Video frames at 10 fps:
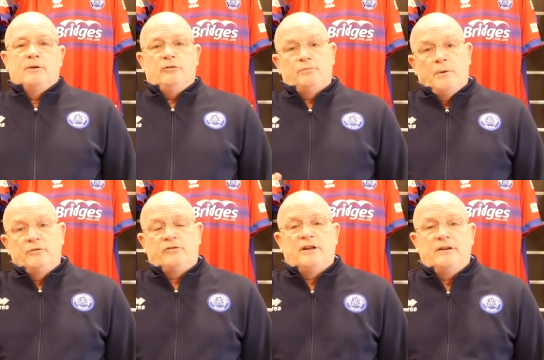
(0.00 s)
who
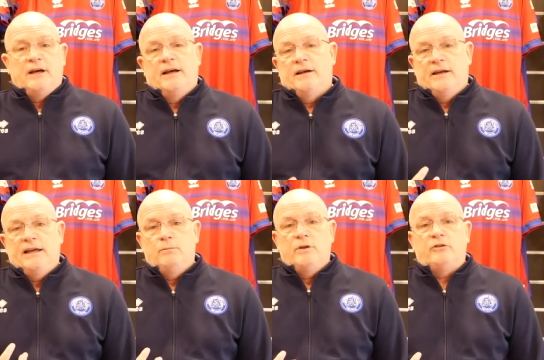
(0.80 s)
sponsor uh,
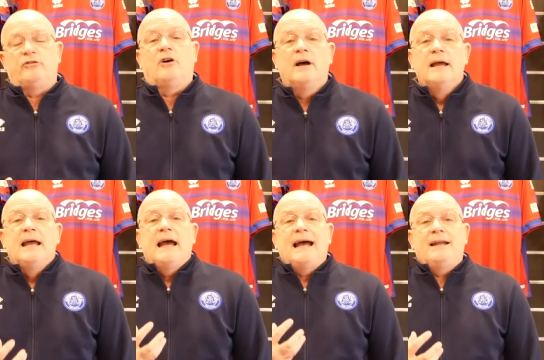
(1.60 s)
In With The shot,
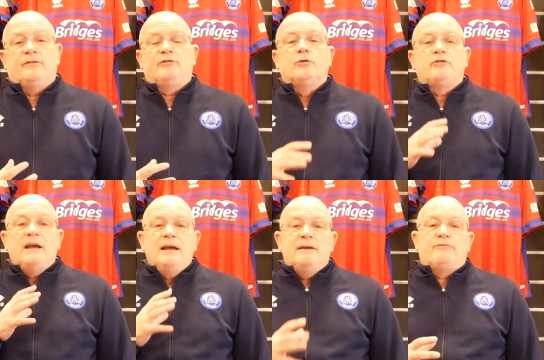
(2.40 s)
and of course,
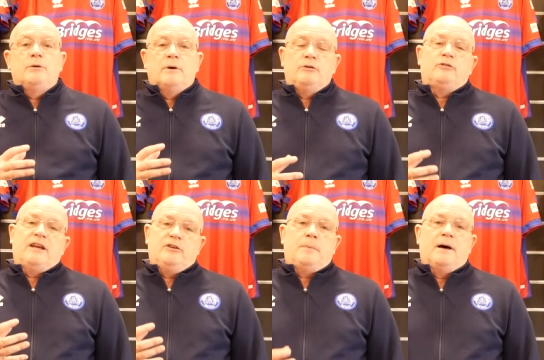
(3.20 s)
everyone who
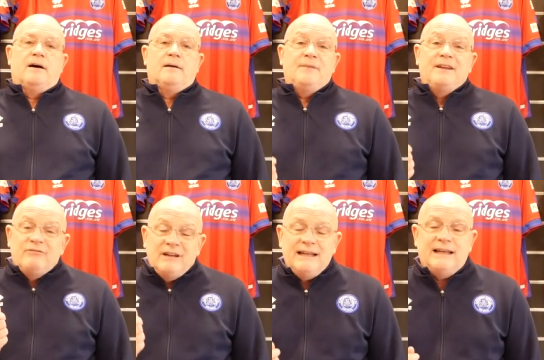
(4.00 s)
takes part. It
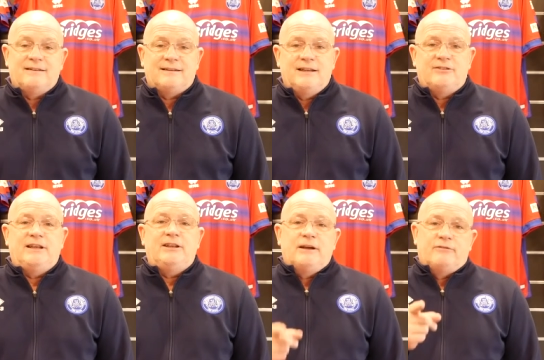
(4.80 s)
really is easy.
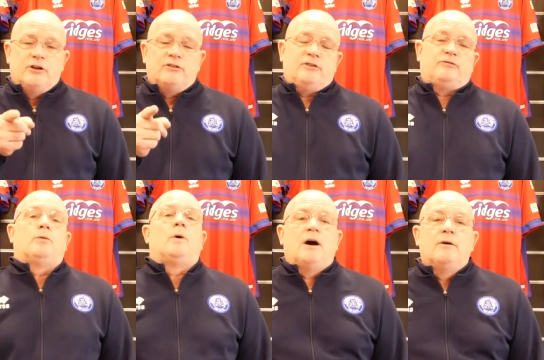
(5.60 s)
You haven't heard this for a
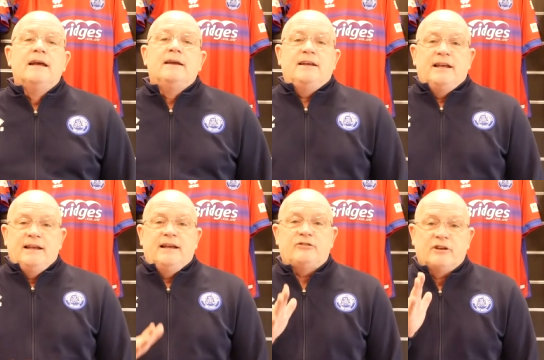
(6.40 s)
while.
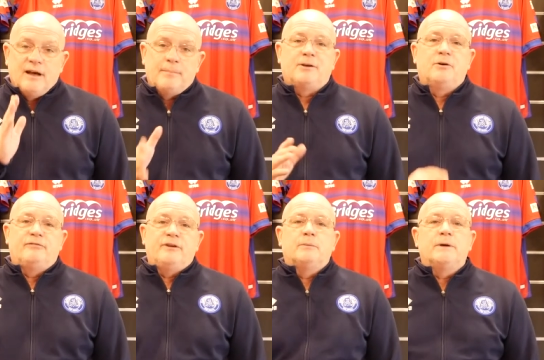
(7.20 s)
It's a cup of
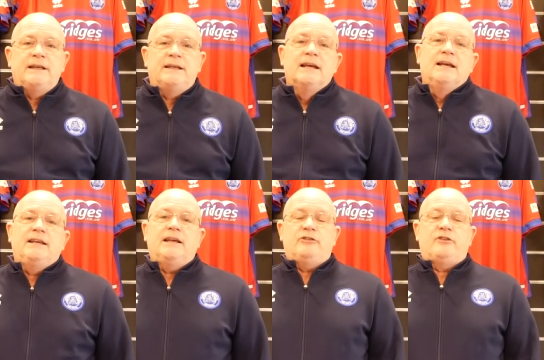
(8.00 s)
coffee a week.
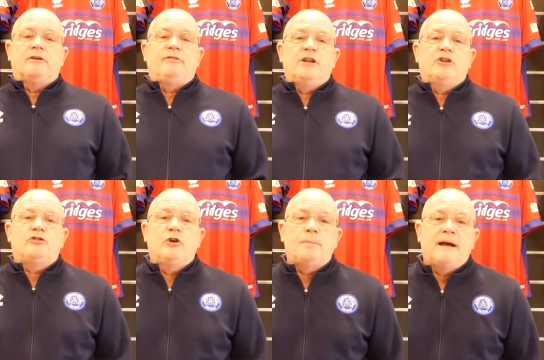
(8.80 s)
Get yourself in the
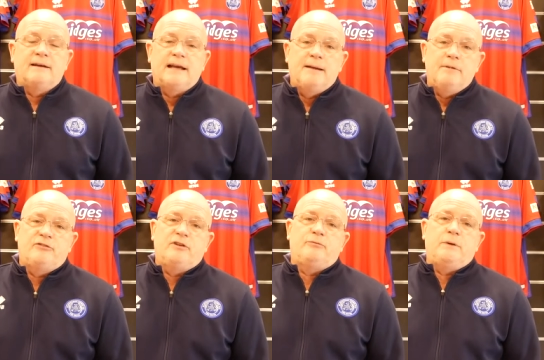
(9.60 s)
£2 game. Let's
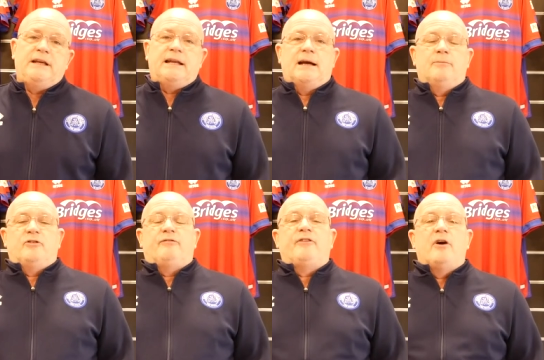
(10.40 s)
see if we can get it up to
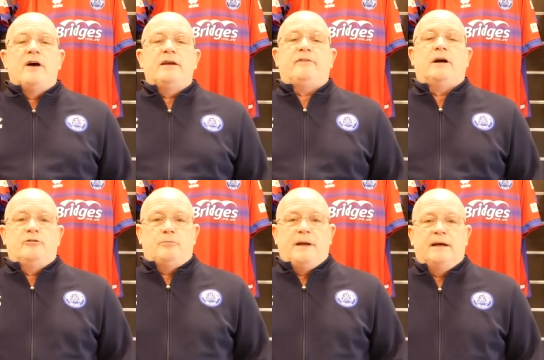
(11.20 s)

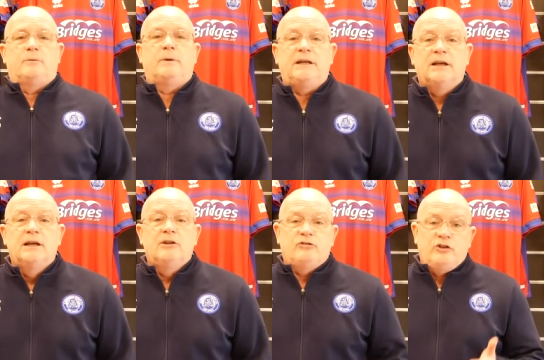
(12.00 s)
£500 a week
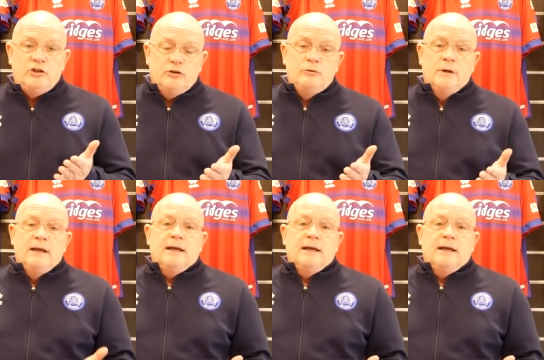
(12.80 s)
to you